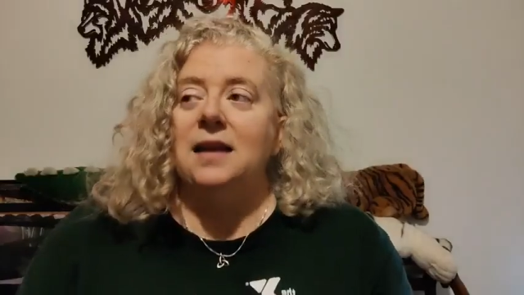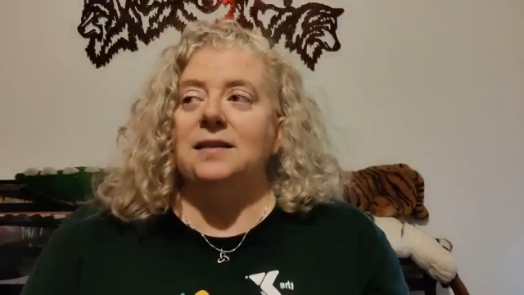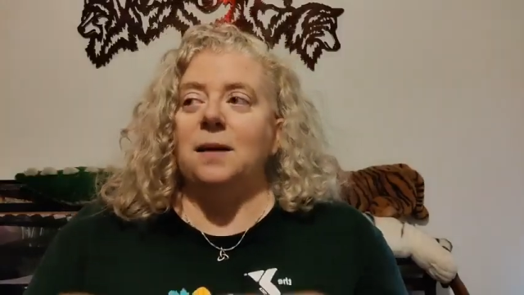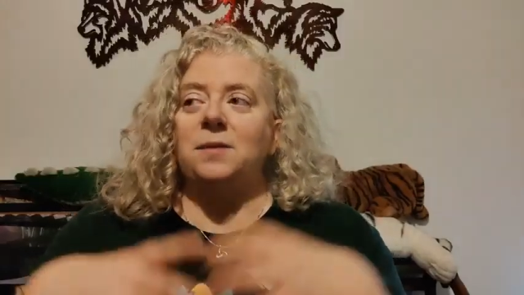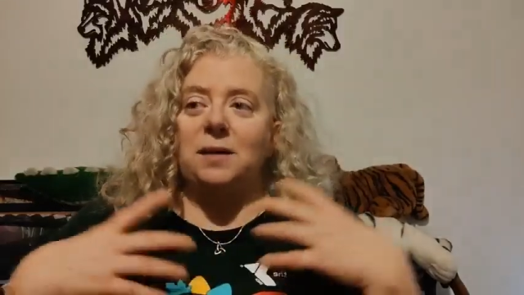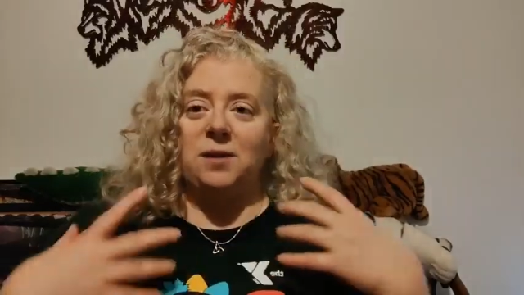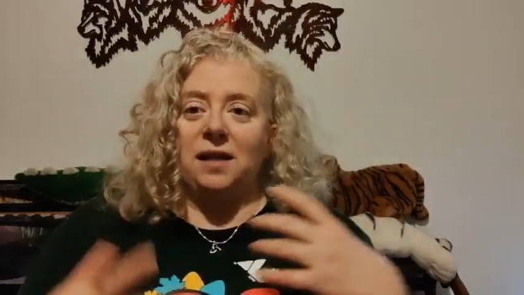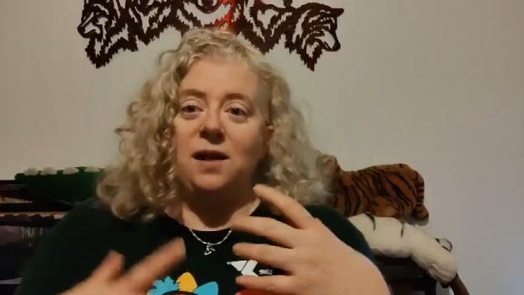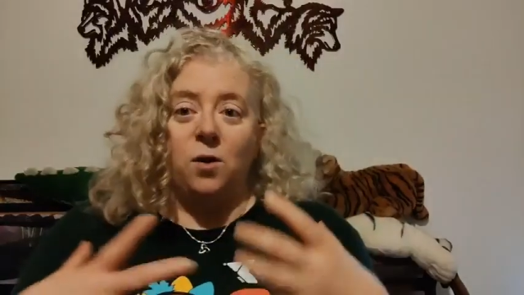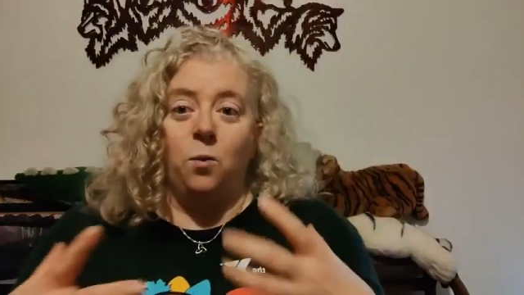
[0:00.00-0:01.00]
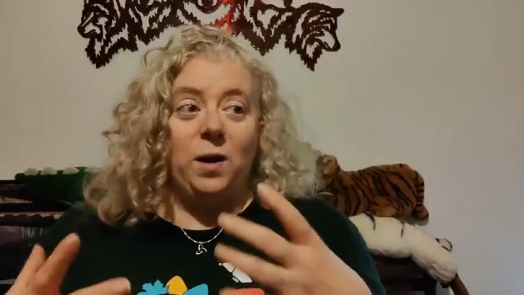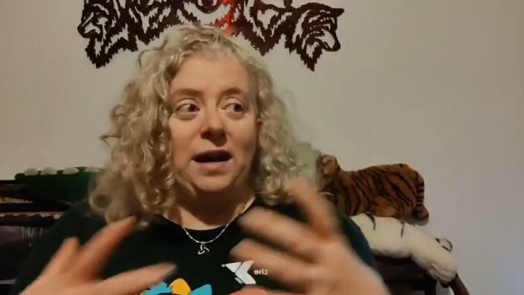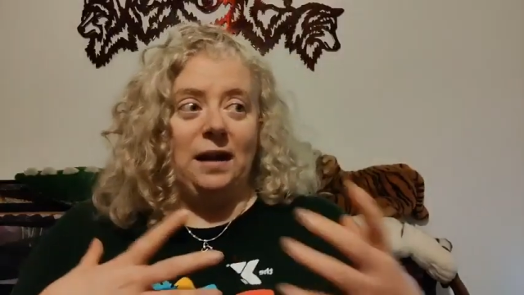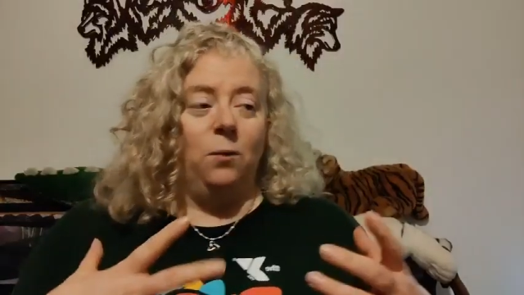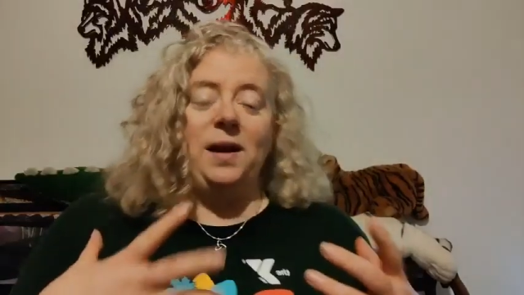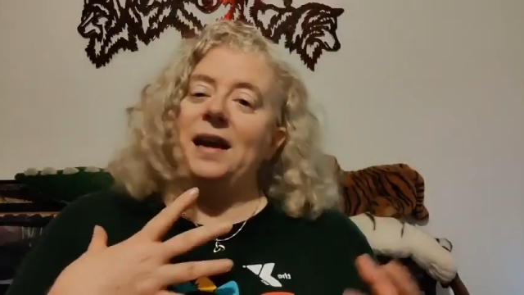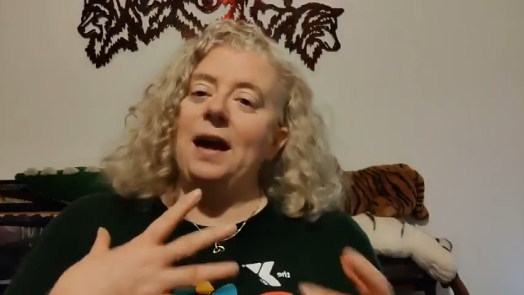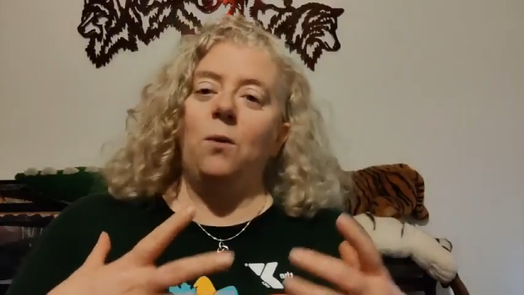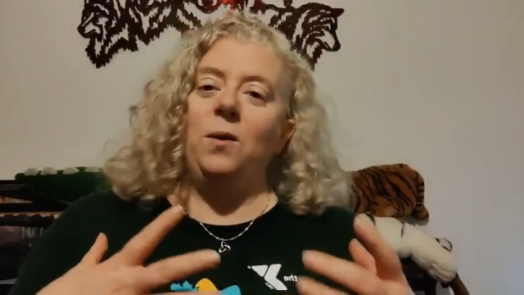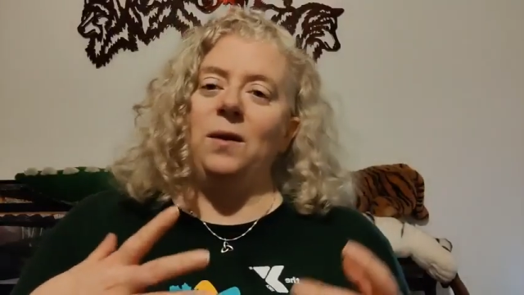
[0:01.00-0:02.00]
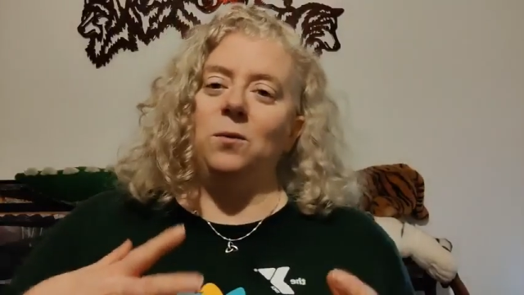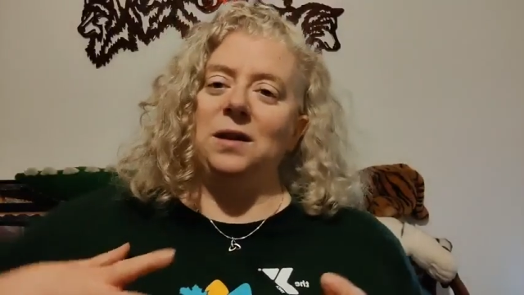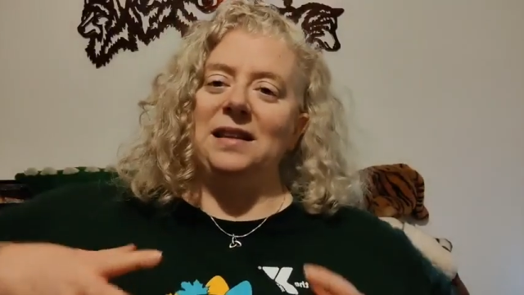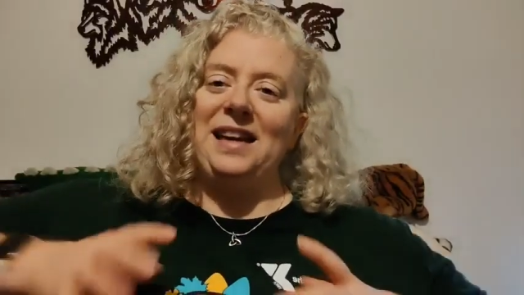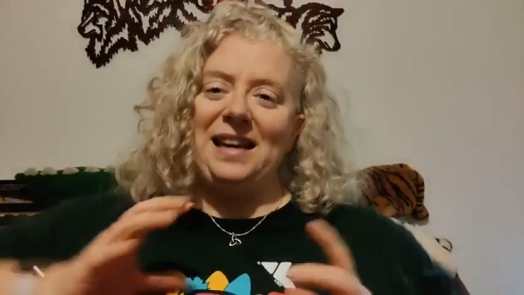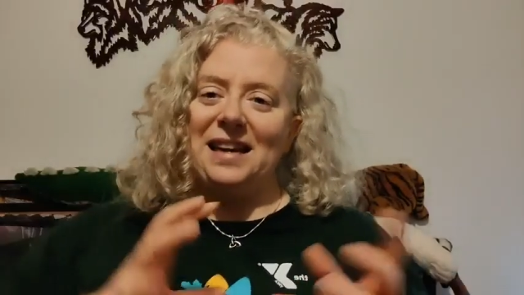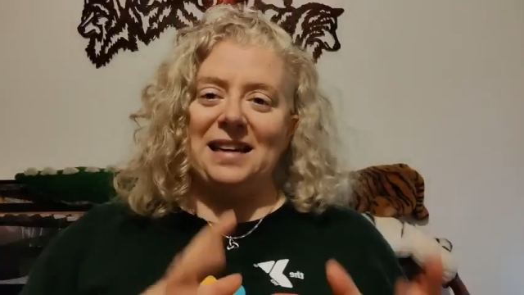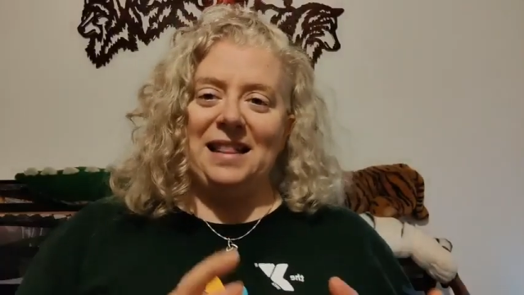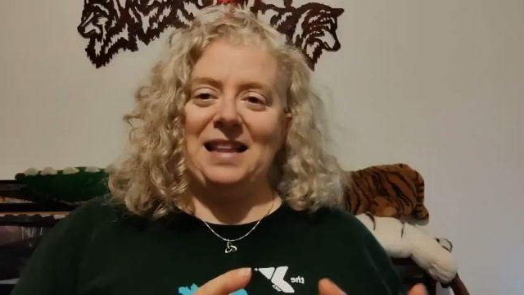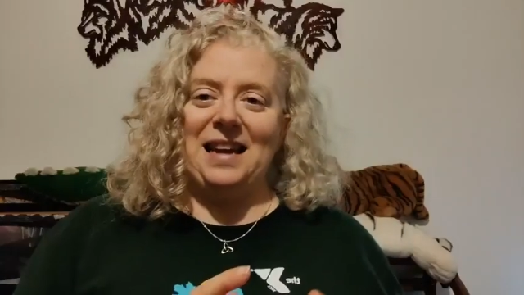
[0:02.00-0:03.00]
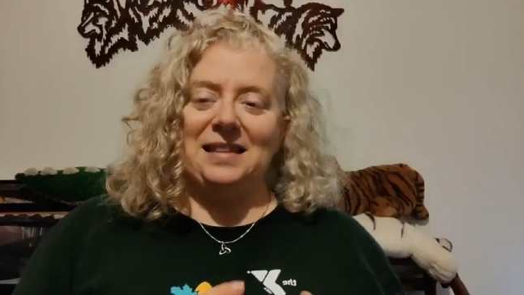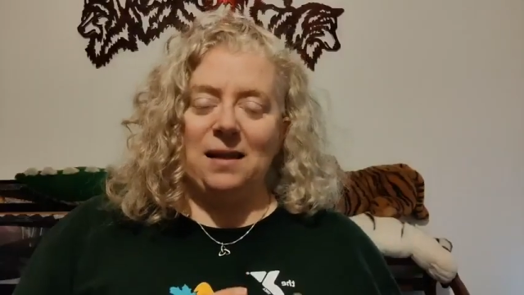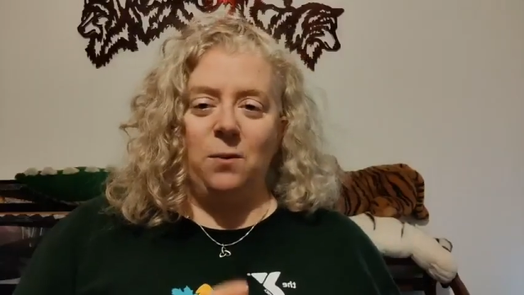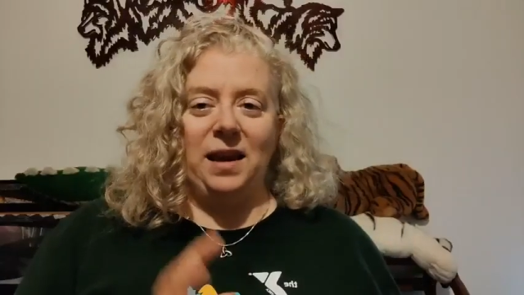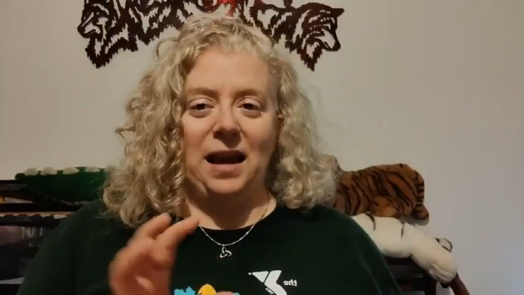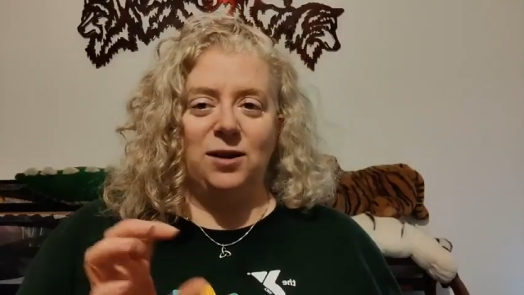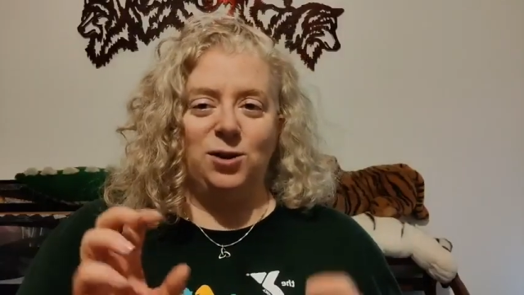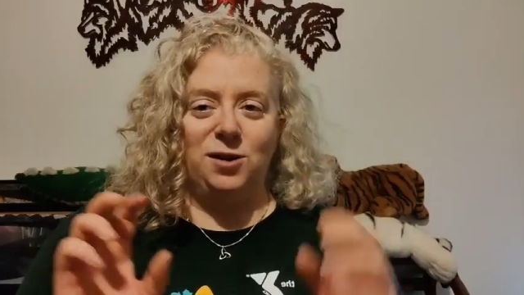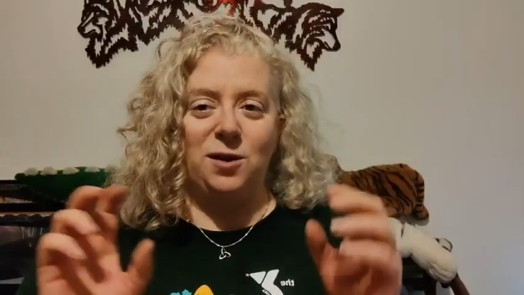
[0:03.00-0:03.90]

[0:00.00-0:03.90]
Sometimes I think we, we get, we will lean into things and we get,